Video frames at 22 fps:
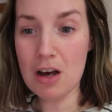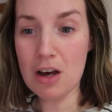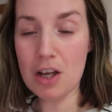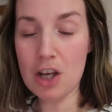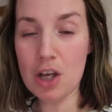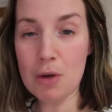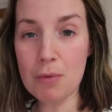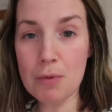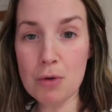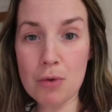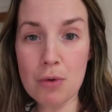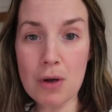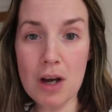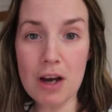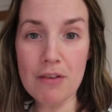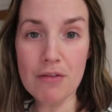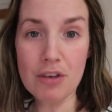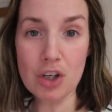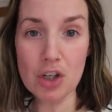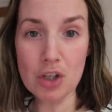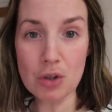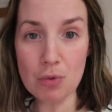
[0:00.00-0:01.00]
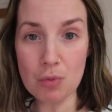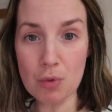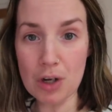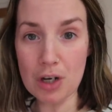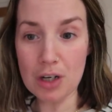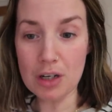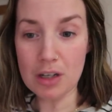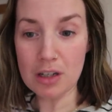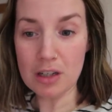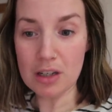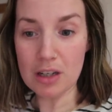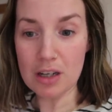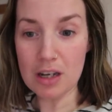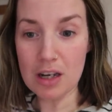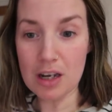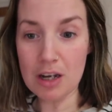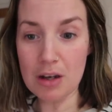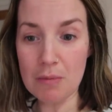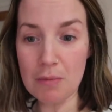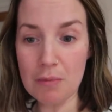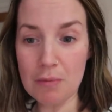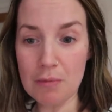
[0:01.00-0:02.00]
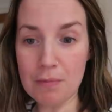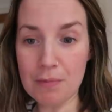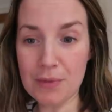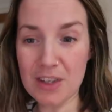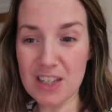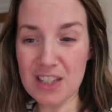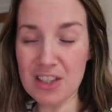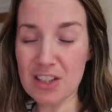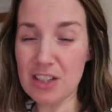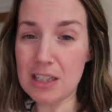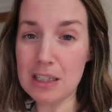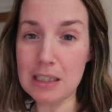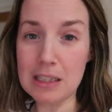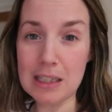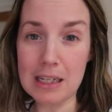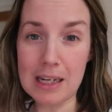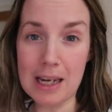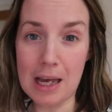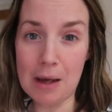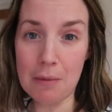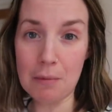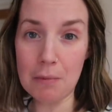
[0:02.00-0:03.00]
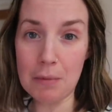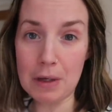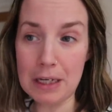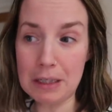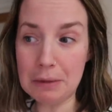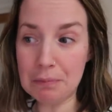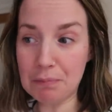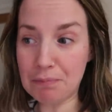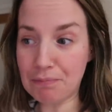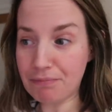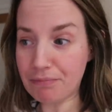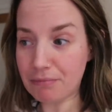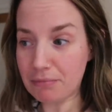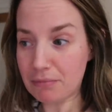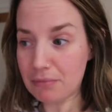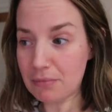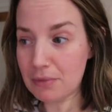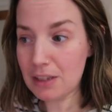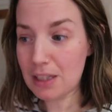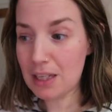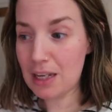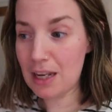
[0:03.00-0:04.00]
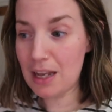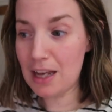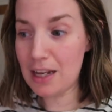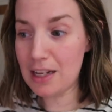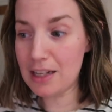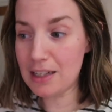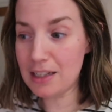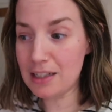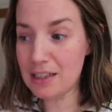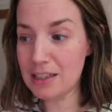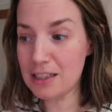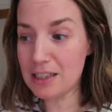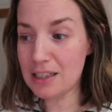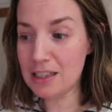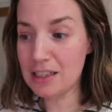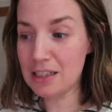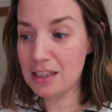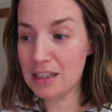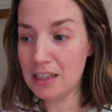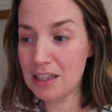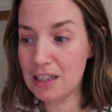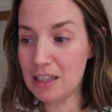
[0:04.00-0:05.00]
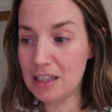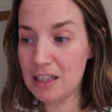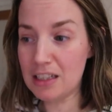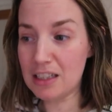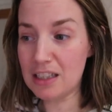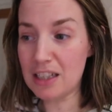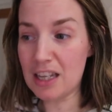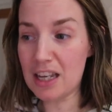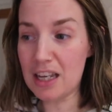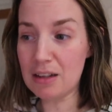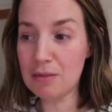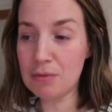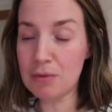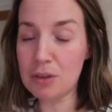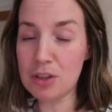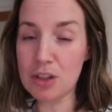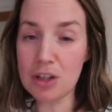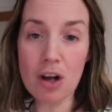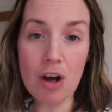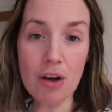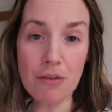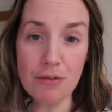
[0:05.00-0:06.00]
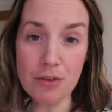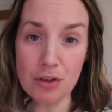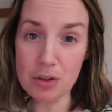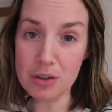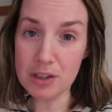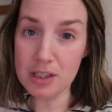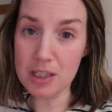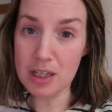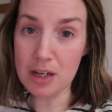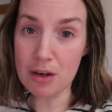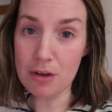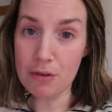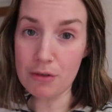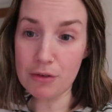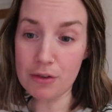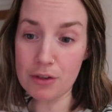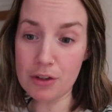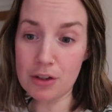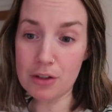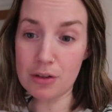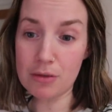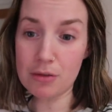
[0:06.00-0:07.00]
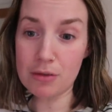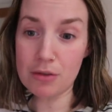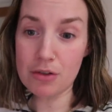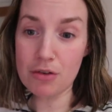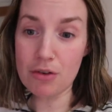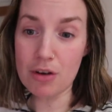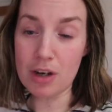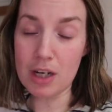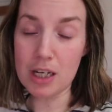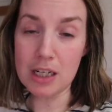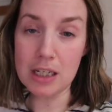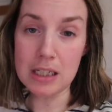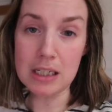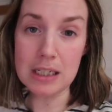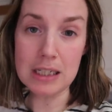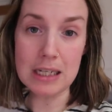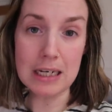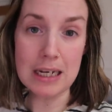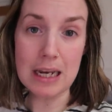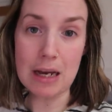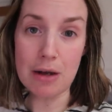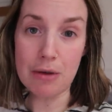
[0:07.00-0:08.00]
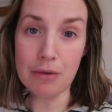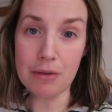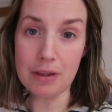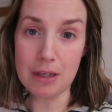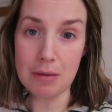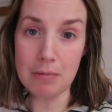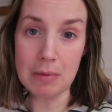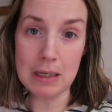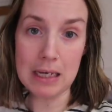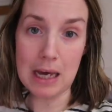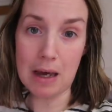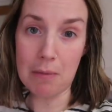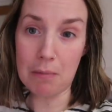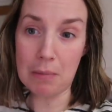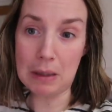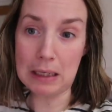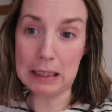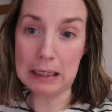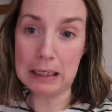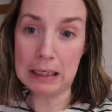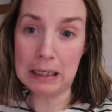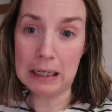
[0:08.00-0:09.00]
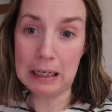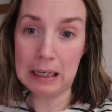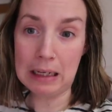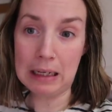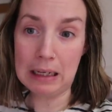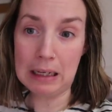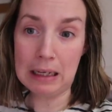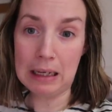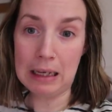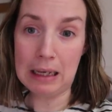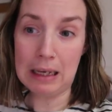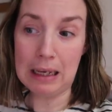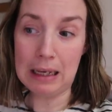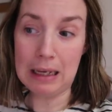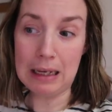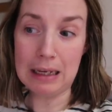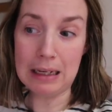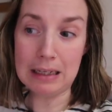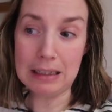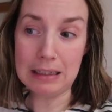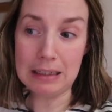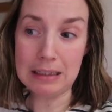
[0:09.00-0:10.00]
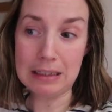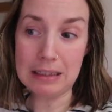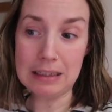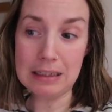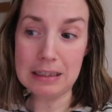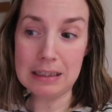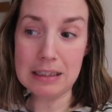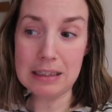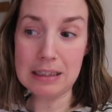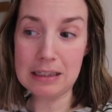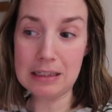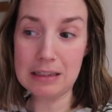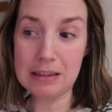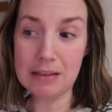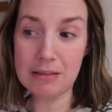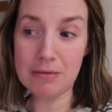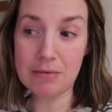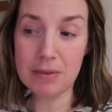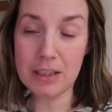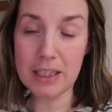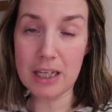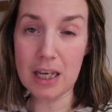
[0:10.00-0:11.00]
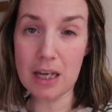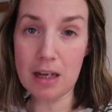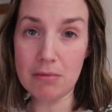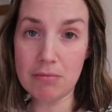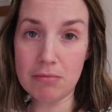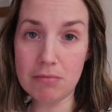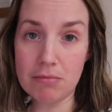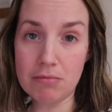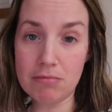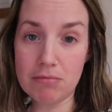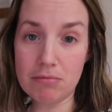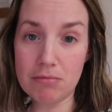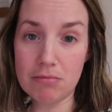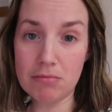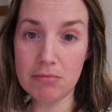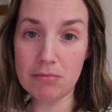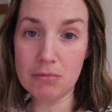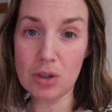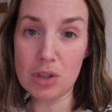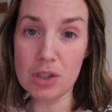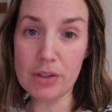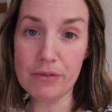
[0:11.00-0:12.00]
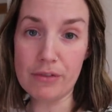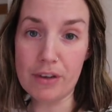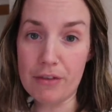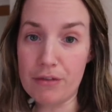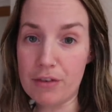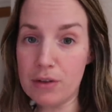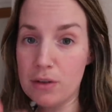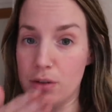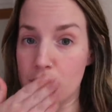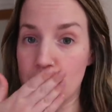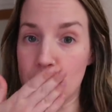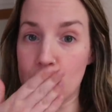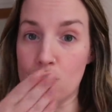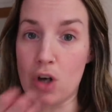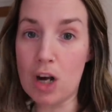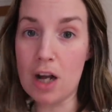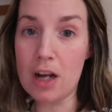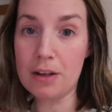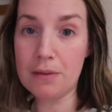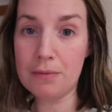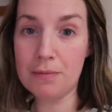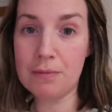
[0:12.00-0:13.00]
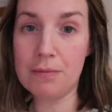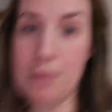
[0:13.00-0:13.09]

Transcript: I hope you all have a good one, as good as it can be. And yeah, look after yourselves, try and stay healthy, be happy, and yeah, lots of love. Mwah.